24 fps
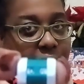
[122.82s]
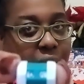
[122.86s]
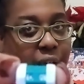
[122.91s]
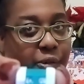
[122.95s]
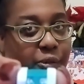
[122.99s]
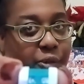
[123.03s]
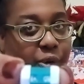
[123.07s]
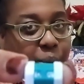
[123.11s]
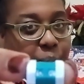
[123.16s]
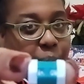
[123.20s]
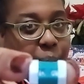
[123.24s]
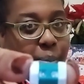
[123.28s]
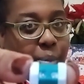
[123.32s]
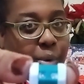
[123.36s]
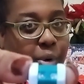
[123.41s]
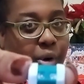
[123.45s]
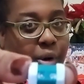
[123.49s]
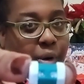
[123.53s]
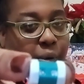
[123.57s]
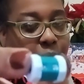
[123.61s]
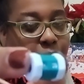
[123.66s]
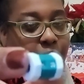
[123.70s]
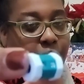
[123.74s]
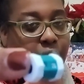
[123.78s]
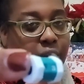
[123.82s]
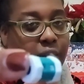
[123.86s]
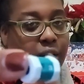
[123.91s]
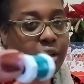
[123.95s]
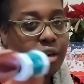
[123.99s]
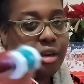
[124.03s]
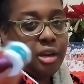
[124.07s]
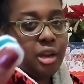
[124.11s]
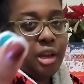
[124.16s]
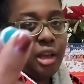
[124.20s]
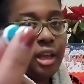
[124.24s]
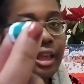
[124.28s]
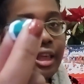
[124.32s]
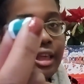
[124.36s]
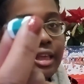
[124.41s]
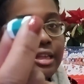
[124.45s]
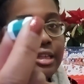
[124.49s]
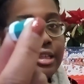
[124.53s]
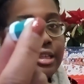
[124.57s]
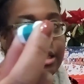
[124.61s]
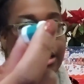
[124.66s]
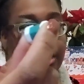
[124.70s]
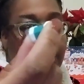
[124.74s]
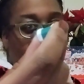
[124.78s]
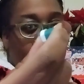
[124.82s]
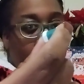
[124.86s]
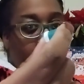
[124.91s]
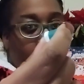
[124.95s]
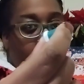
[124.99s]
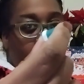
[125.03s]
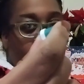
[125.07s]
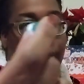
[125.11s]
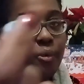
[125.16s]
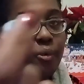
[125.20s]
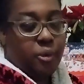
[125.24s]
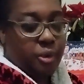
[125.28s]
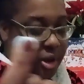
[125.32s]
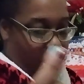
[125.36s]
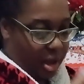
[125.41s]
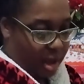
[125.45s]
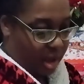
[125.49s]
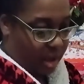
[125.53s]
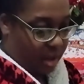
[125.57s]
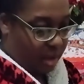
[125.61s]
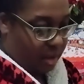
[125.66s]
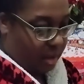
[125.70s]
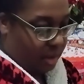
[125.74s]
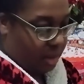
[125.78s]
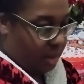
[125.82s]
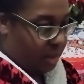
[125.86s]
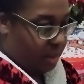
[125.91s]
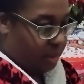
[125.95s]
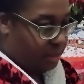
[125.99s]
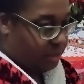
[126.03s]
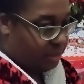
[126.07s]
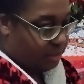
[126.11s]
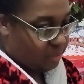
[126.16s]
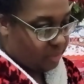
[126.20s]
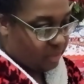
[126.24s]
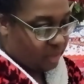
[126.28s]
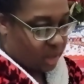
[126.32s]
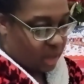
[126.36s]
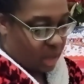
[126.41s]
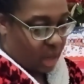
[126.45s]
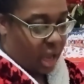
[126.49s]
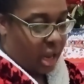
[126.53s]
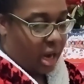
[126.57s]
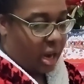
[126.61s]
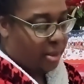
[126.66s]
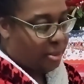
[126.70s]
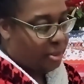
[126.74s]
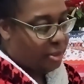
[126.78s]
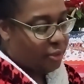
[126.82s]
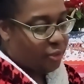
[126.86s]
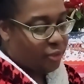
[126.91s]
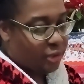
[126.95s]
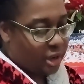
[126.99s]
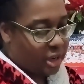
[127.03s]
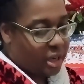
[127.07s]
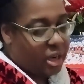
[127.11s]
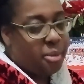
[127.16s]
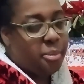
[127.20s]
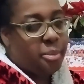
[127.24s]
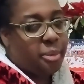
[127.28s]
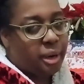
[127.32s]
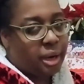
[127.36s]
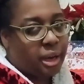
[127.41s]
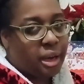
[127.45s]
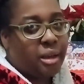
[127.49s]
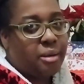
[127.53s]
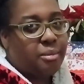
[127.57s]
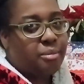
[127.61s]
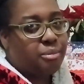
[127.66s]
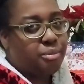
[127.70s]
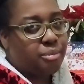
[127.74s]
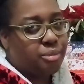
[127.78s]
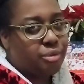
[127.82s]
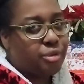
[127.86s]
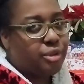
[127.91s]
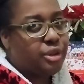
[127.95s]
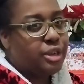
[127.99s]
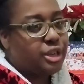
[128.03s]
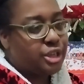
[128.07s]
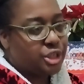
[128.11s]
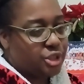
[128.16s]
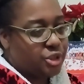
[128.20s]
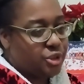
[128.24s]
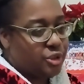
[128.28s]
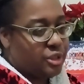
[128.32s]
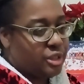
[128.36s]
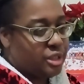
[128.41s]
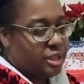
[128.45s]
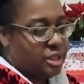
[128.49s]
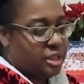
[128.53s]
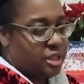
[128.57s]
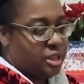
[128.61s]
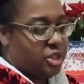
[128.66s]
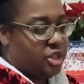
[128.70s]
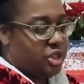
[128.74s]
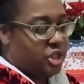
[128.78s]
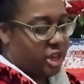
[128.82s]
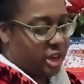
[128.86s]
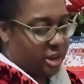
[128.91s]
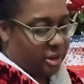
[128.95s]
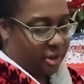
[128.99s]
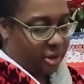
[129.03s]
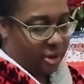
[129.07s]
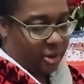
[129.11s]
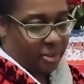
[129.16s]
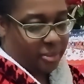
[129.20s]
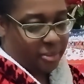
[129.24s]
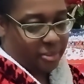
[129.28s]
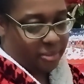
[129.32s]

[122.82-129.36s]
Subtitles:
never bought one. So, yeah. And I'm going to read it, but I'm pretty sure it's a stitch counter.